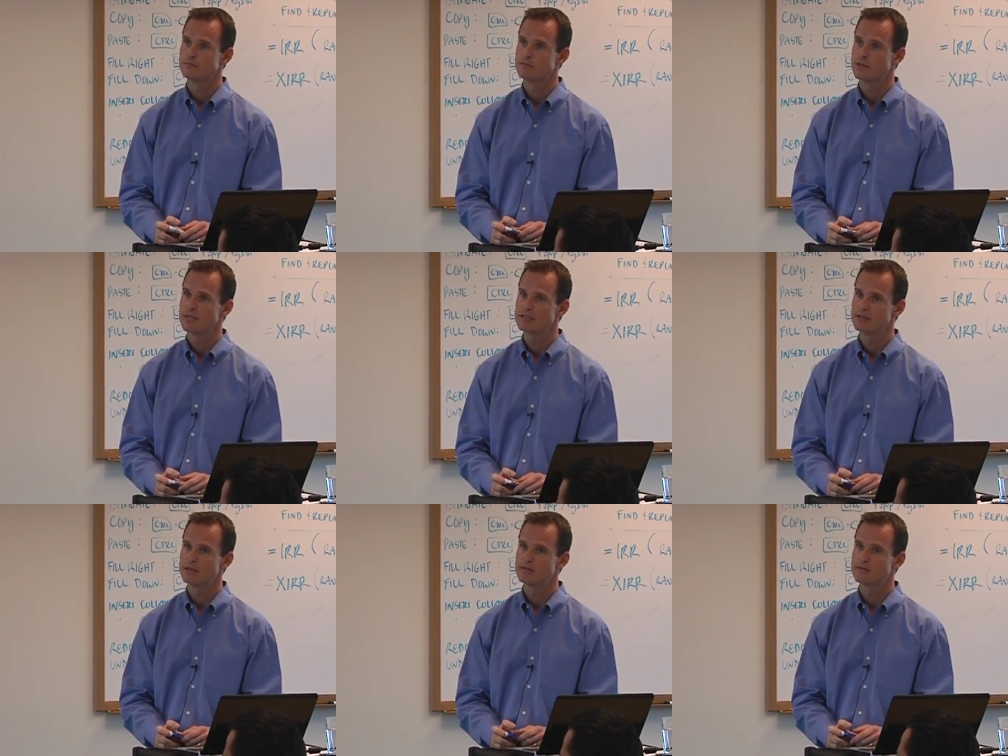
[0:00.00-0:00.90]
Does that make
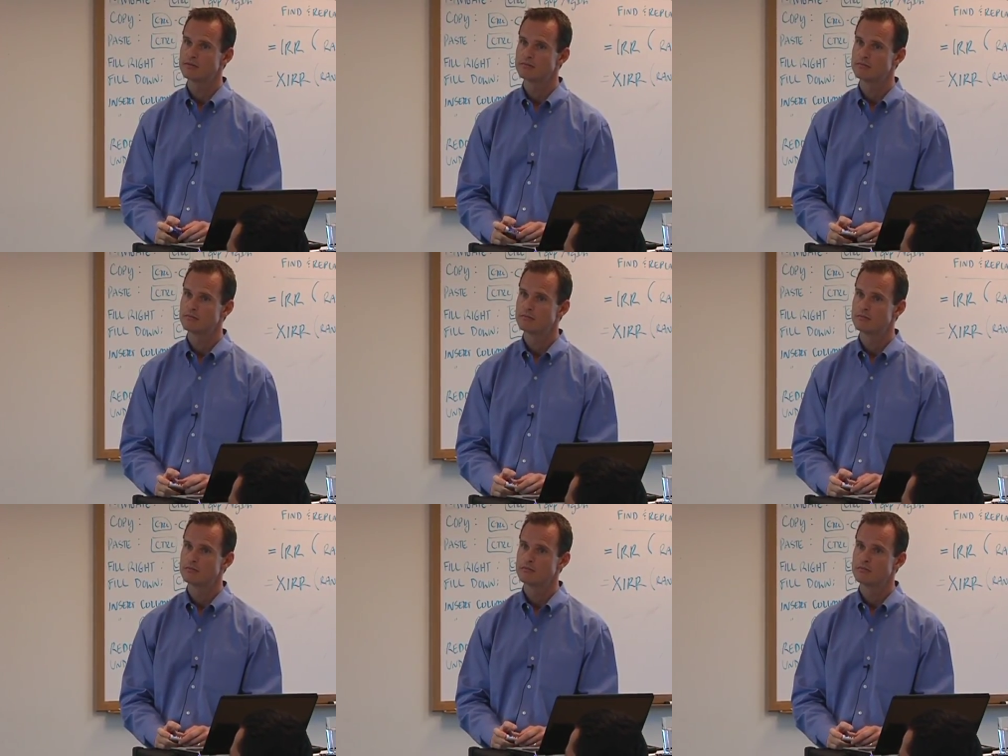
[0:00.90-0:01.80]
sense?
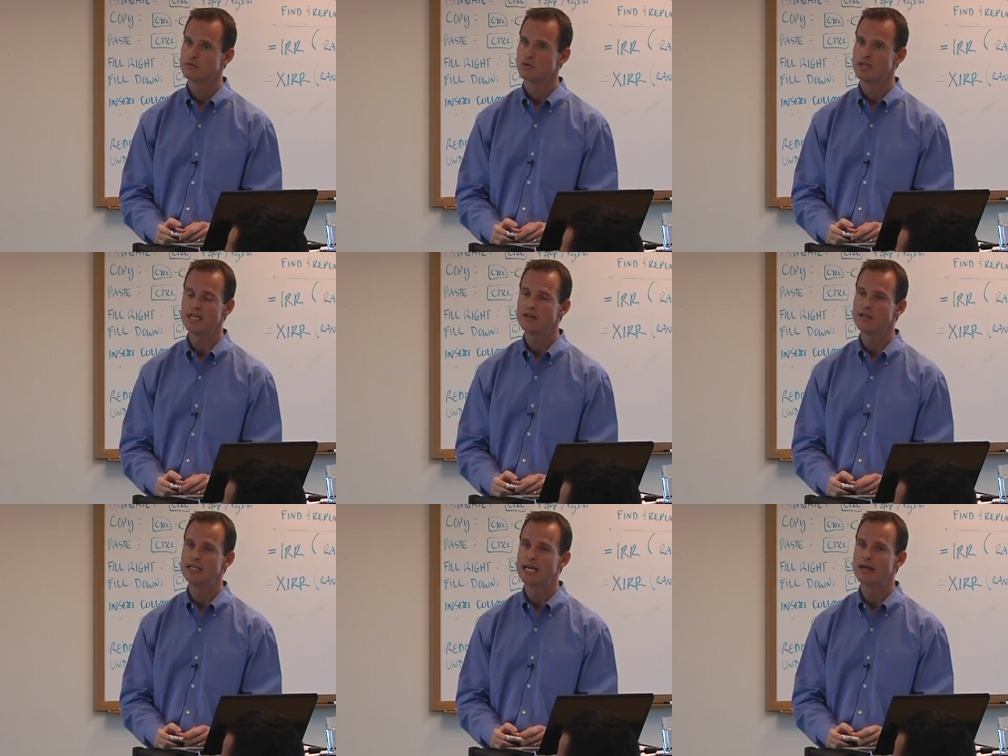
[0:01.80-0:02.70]
So at the end of
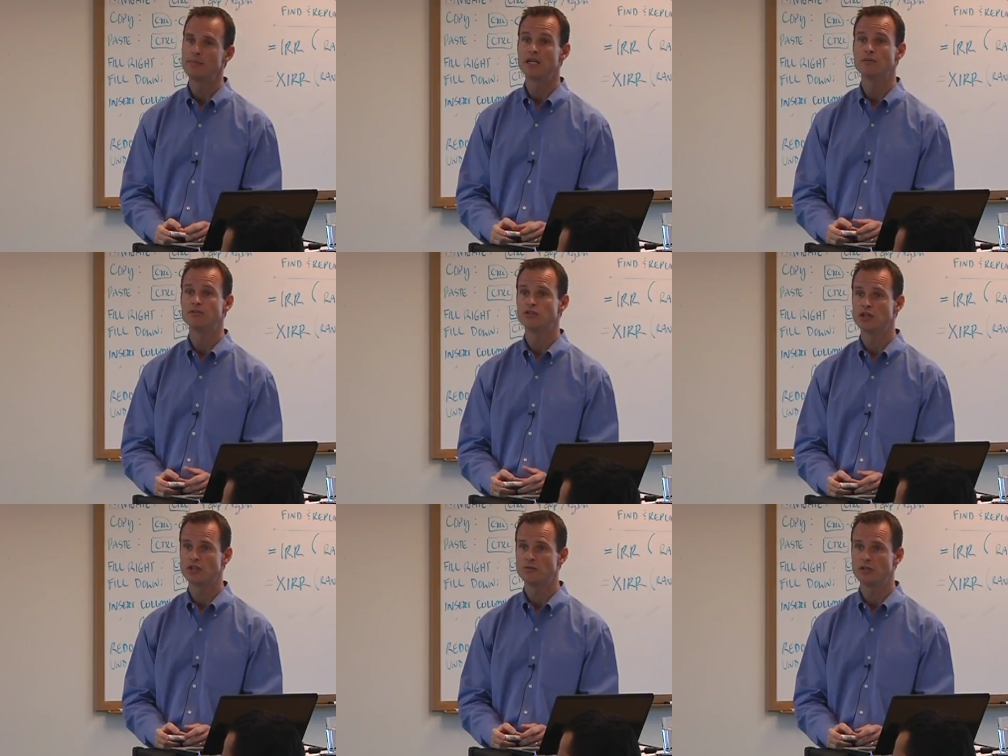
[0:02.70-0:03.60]
the day, it becomes a
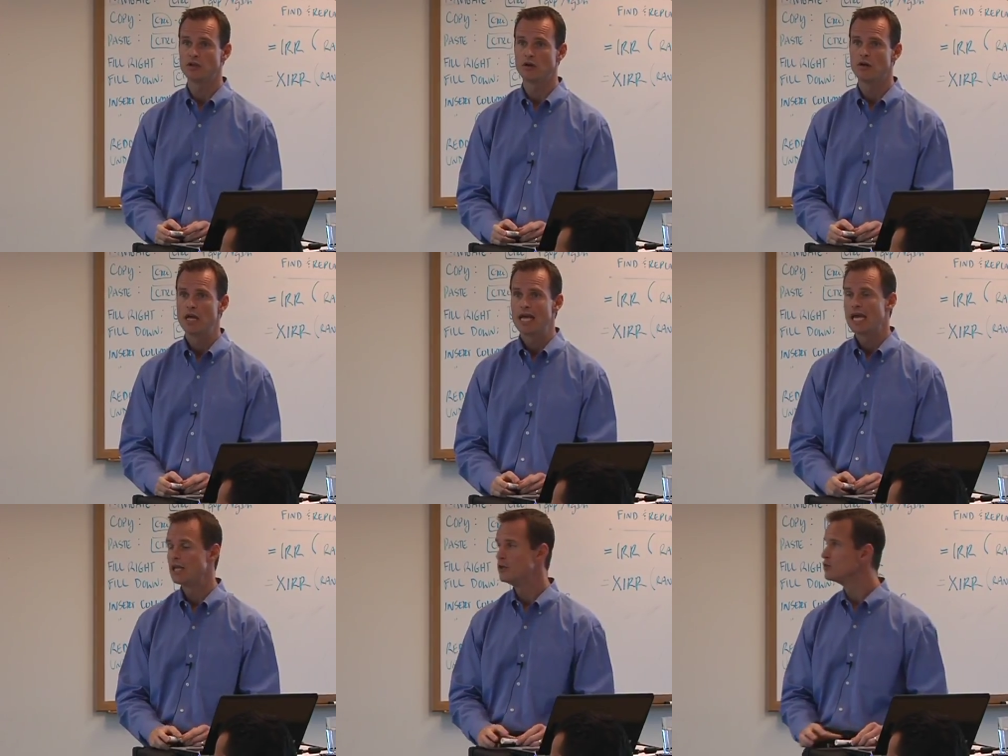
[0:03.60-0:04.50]
judgment call.
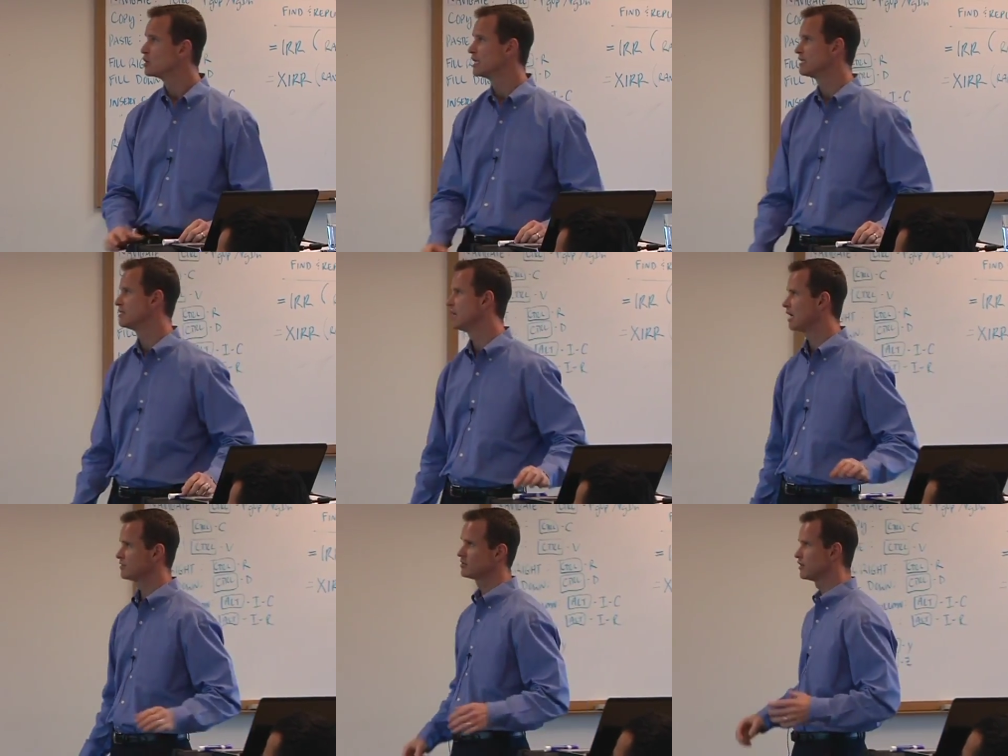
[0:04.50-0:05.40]
And usually it's
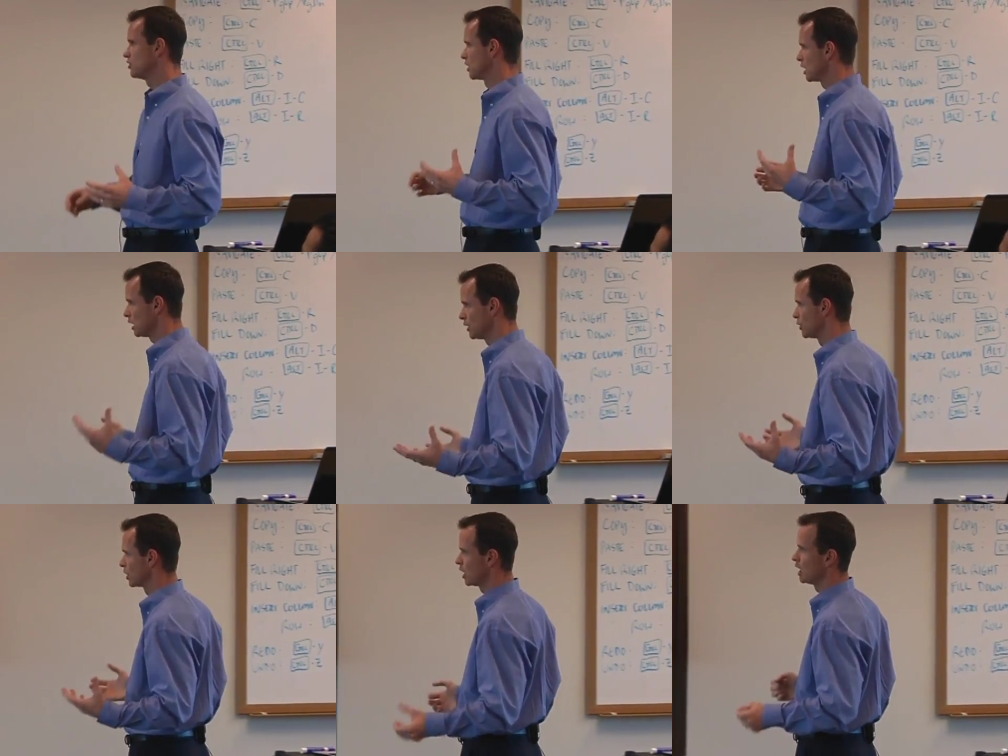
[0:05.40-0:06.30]
not such a
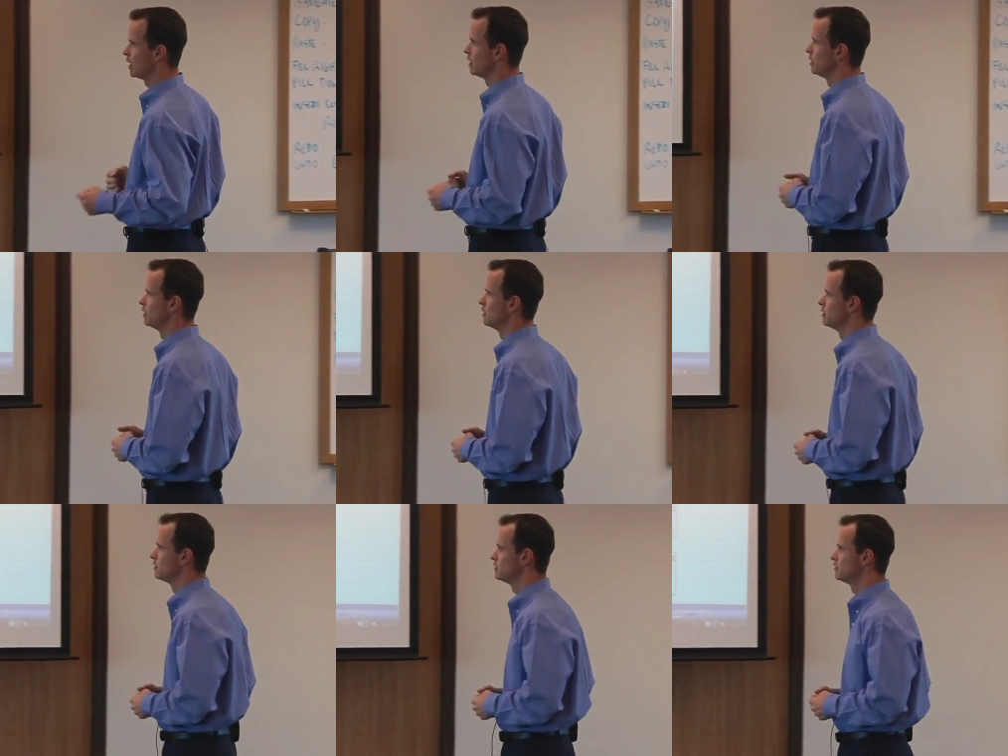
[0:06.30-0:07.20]
clear cut
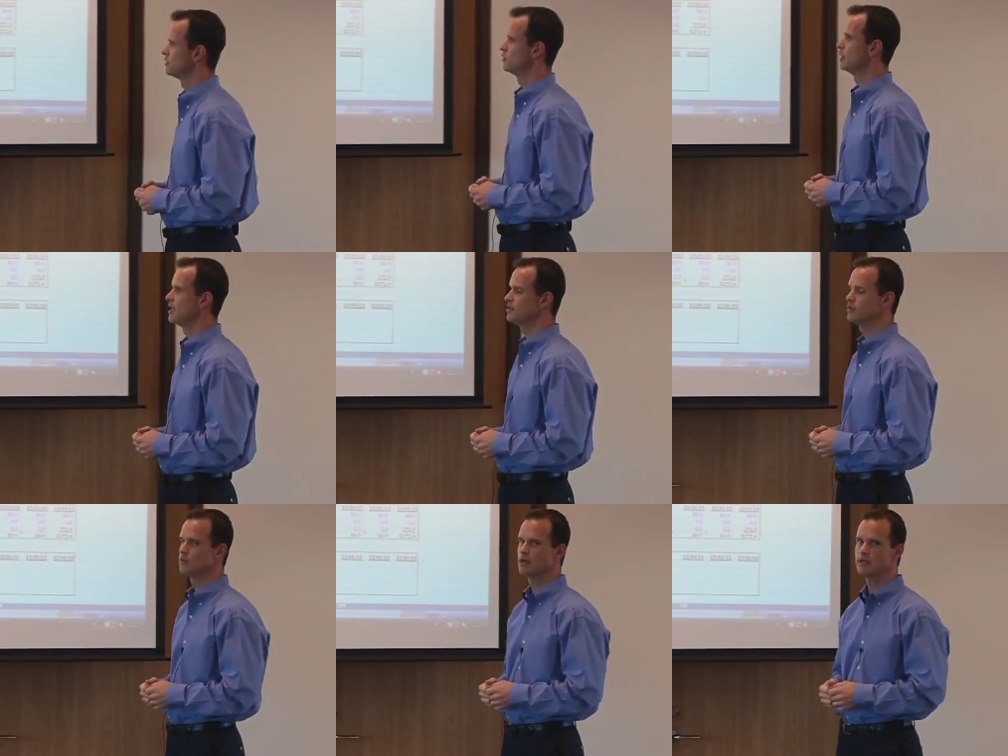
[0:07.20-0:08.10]

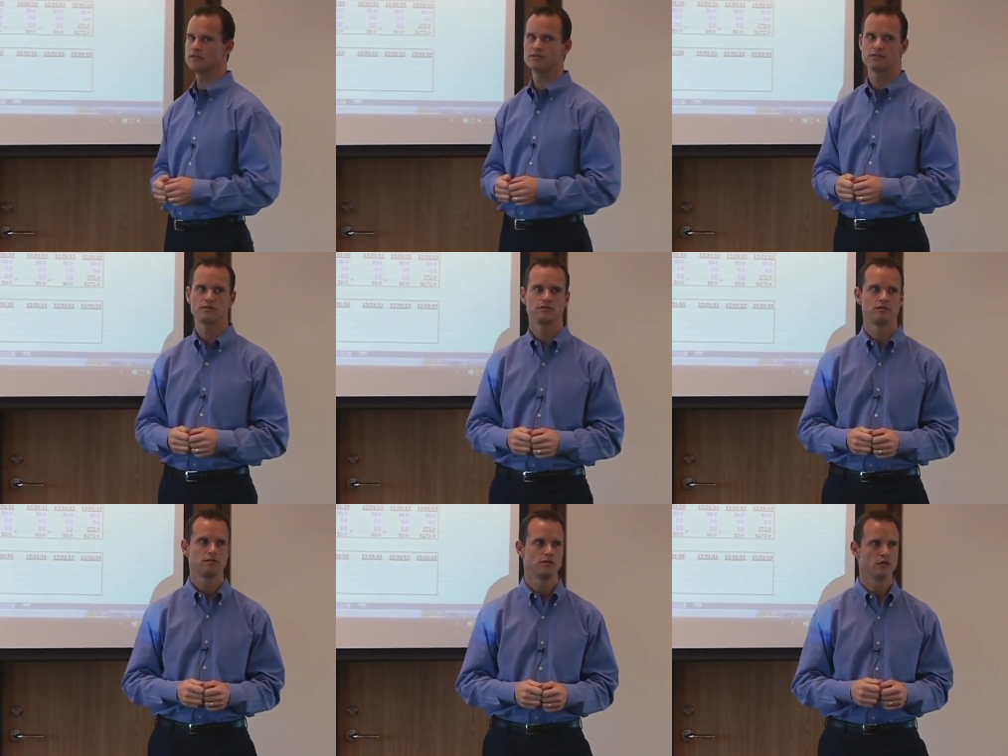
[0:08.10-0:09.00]
situation where it's,
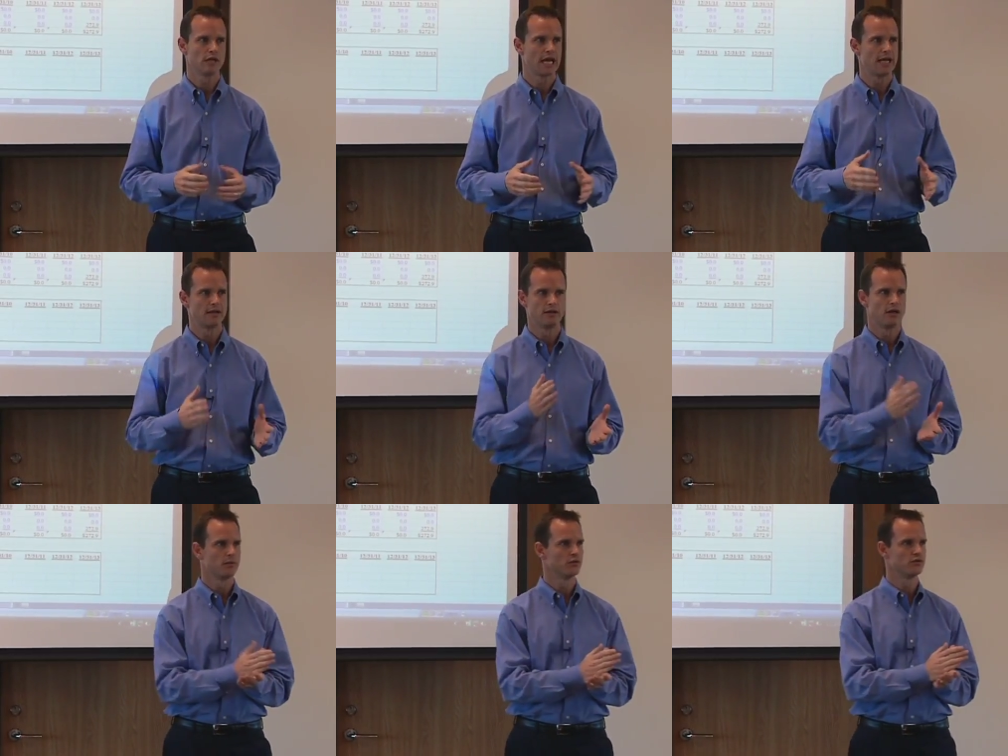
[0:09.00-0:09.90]
you look at it and the
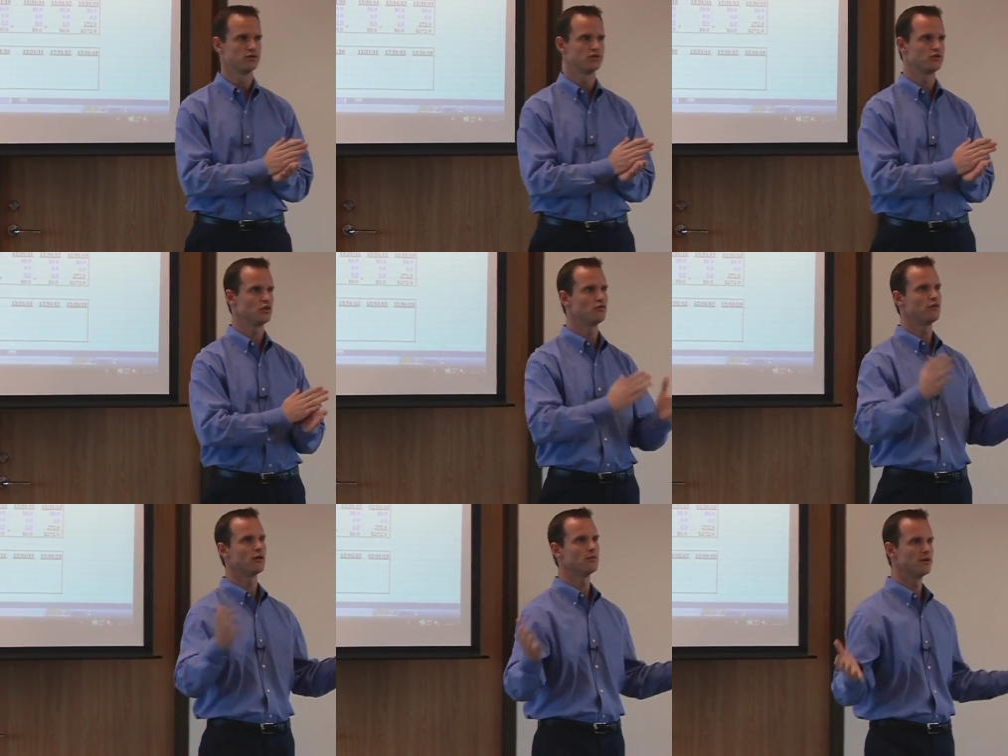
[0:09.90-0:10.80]
numbers are just so
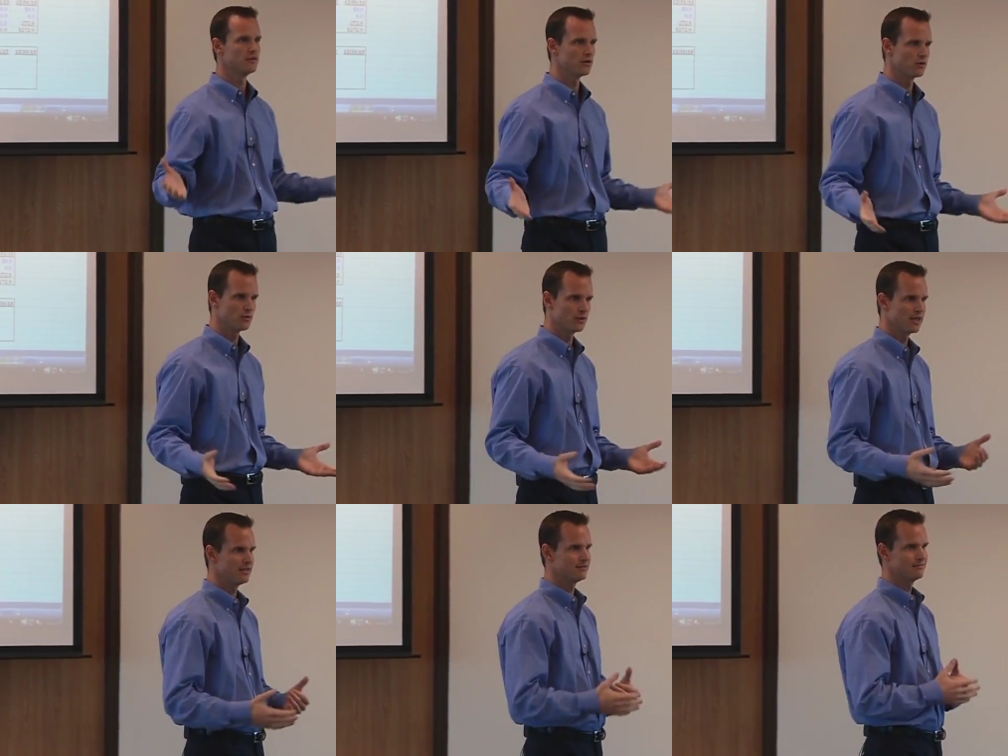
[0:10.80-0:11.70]
far above the hurdle rate,